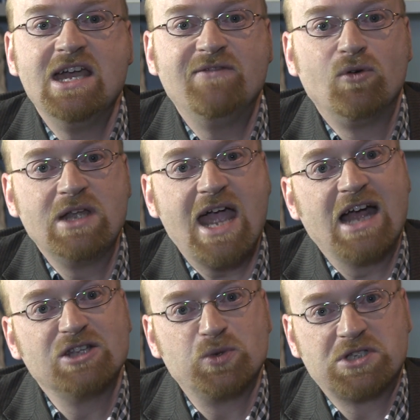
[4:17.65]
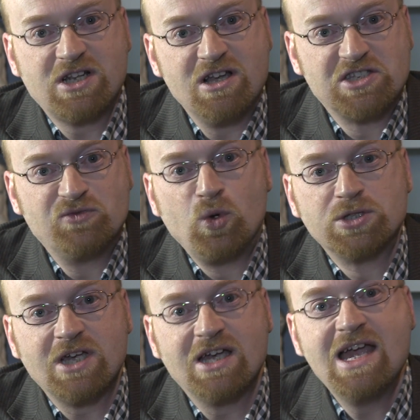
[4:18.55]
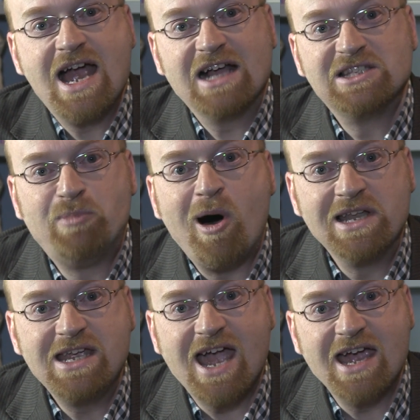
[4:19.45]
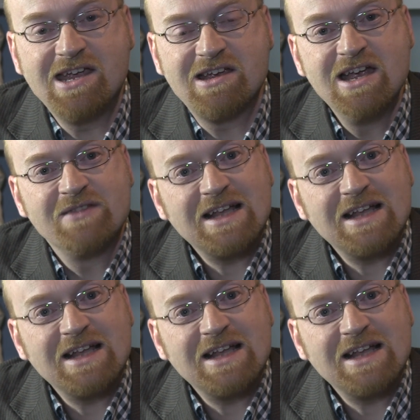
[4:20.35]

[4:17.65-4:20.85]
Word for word: if all he had was a glass of water and a barley cake.